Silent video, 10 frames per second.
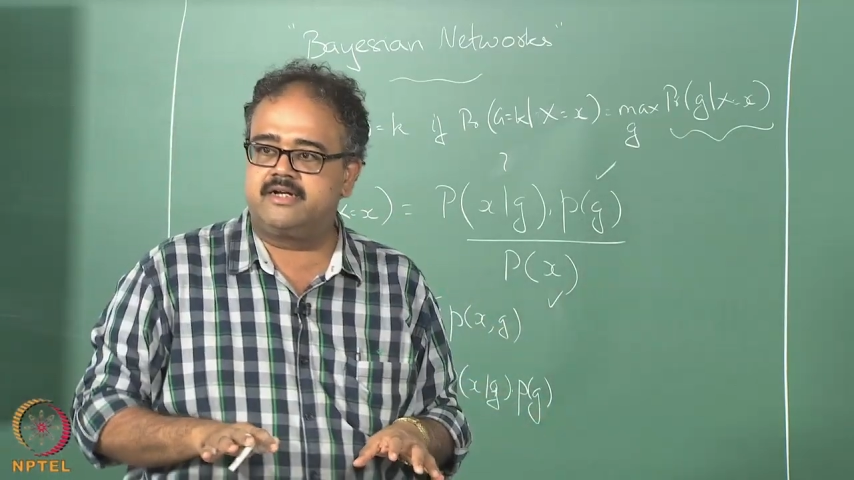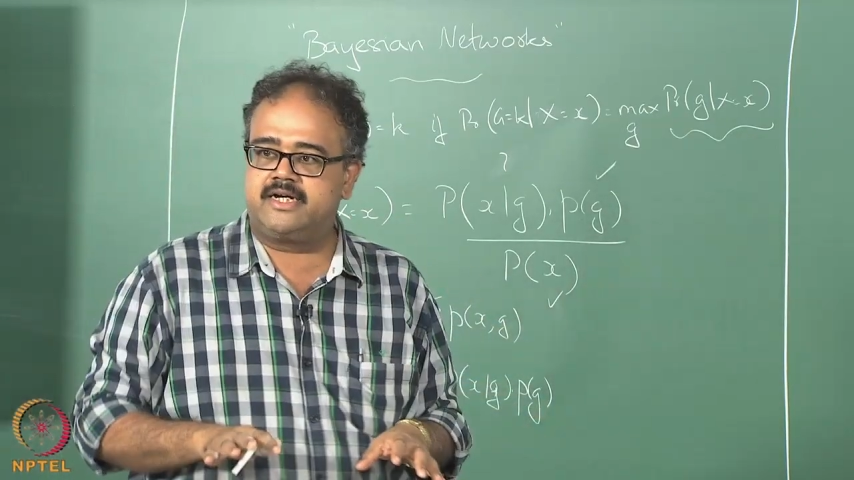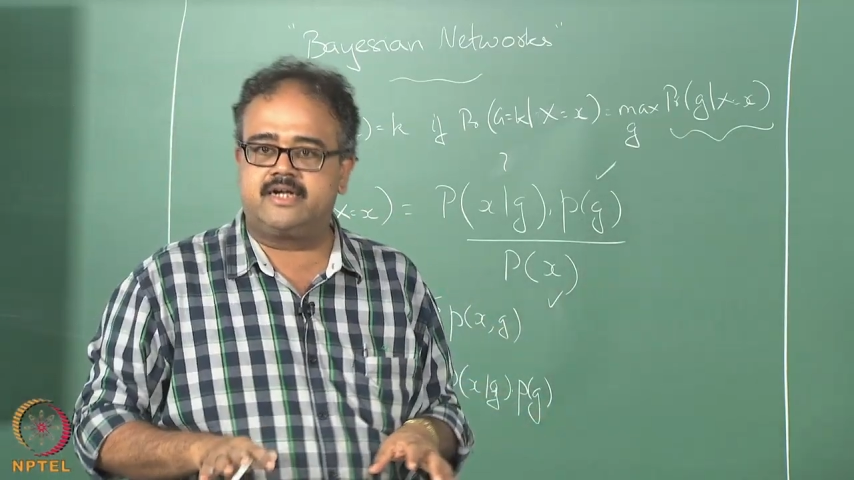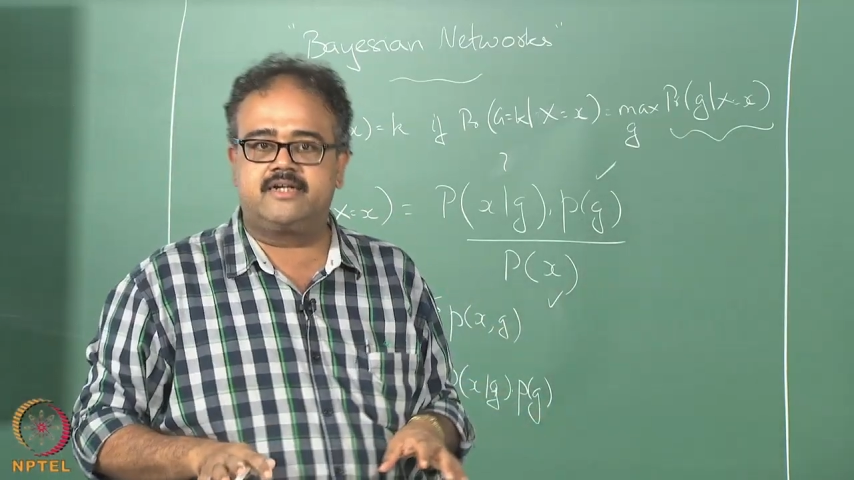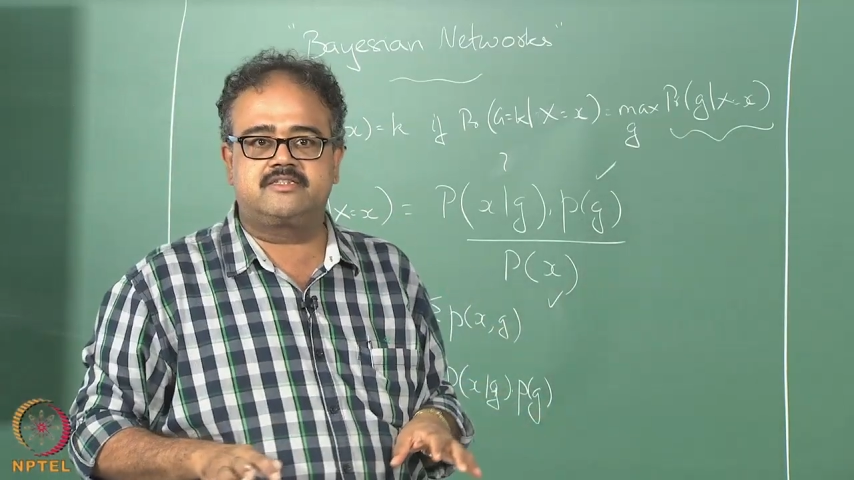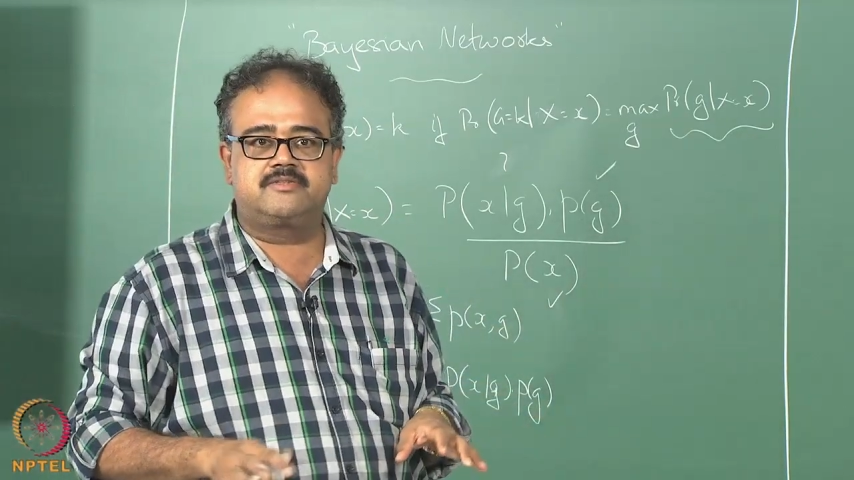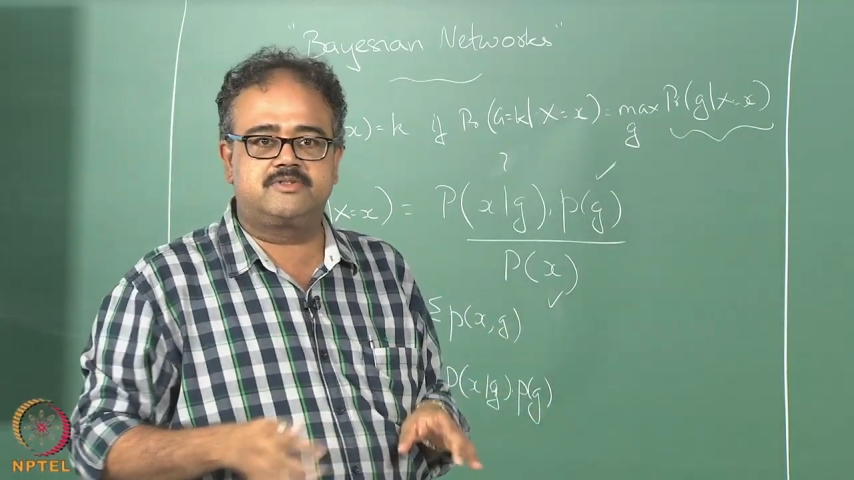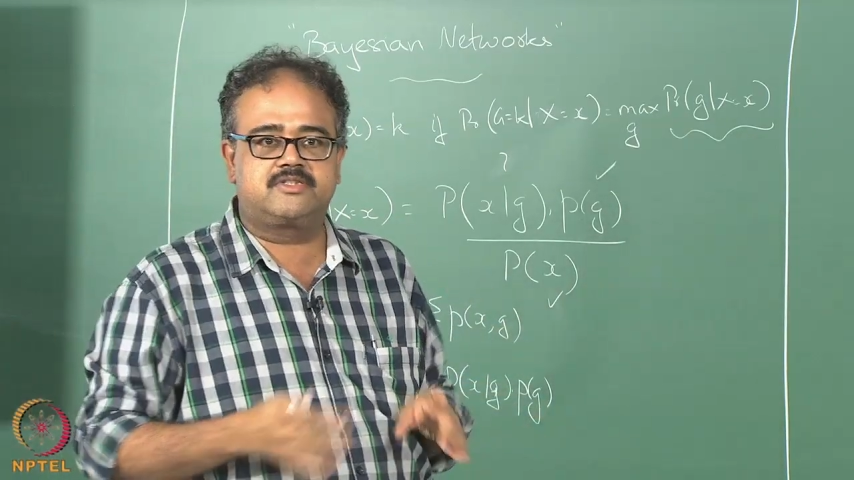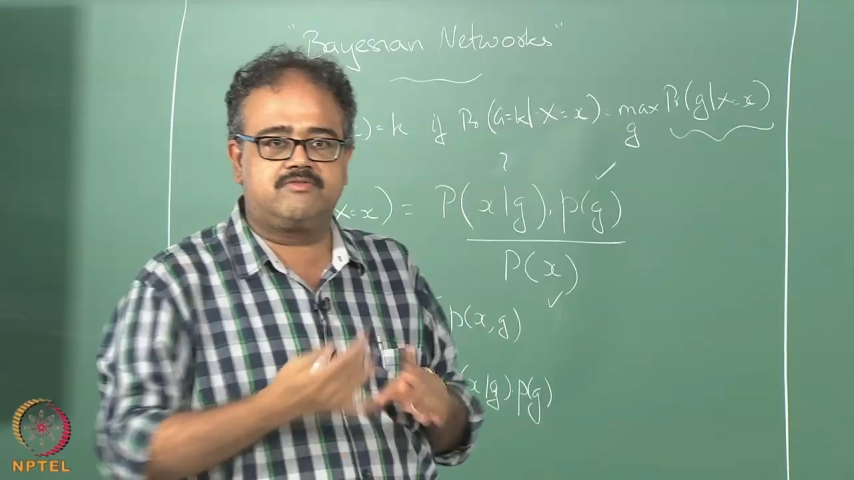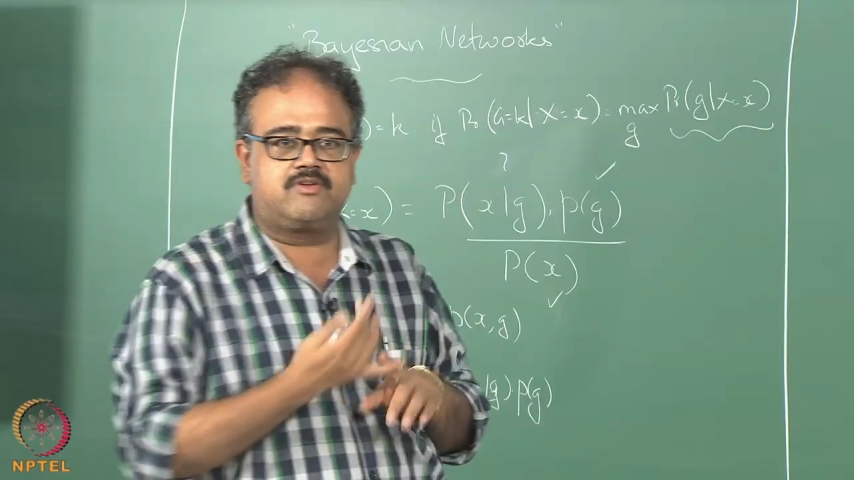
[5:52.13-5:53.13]
data
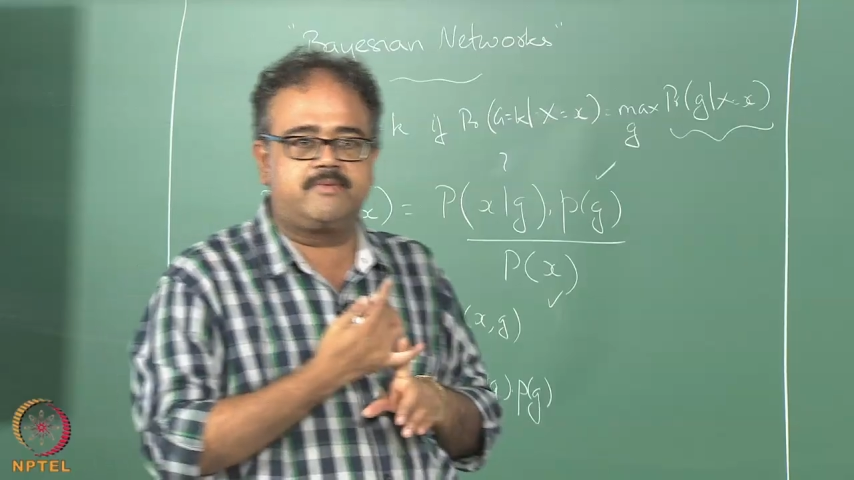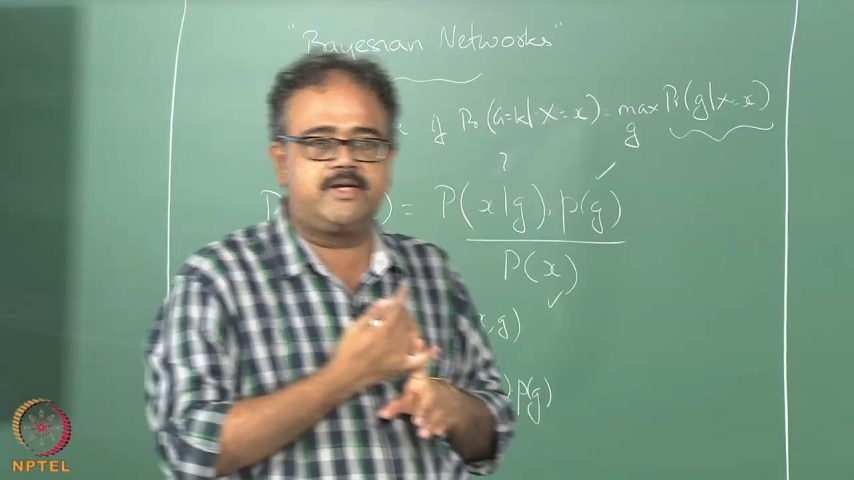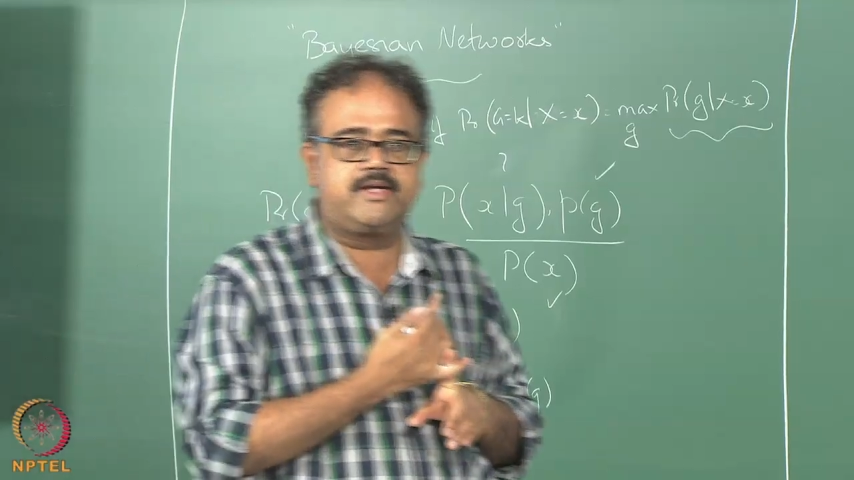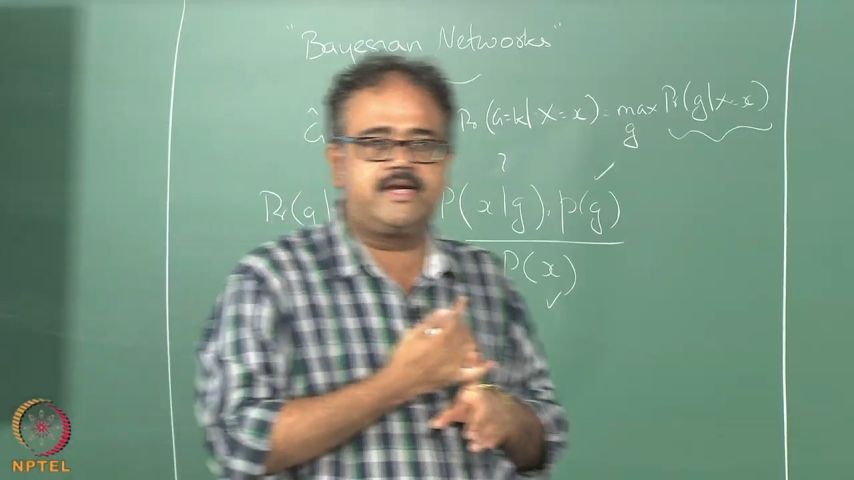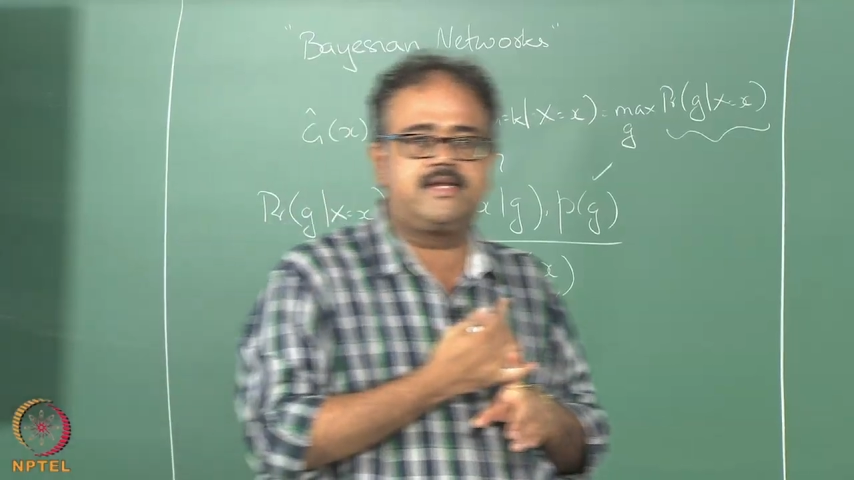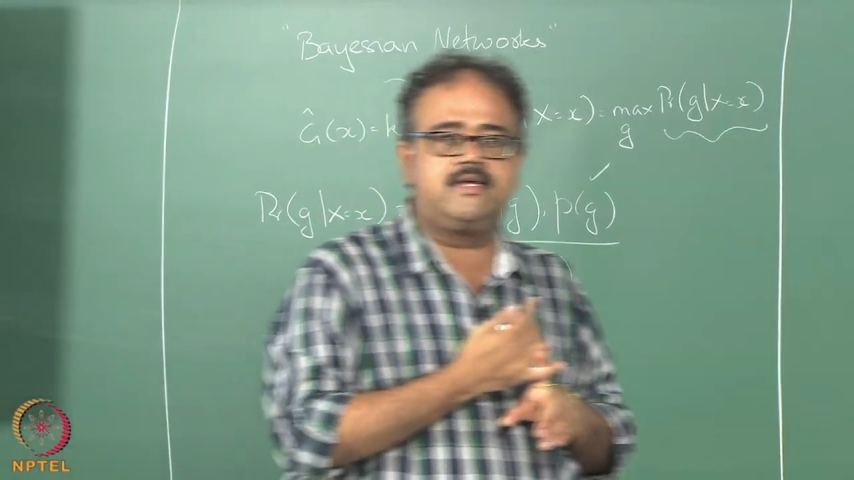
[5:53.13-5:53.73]
distribution for me to get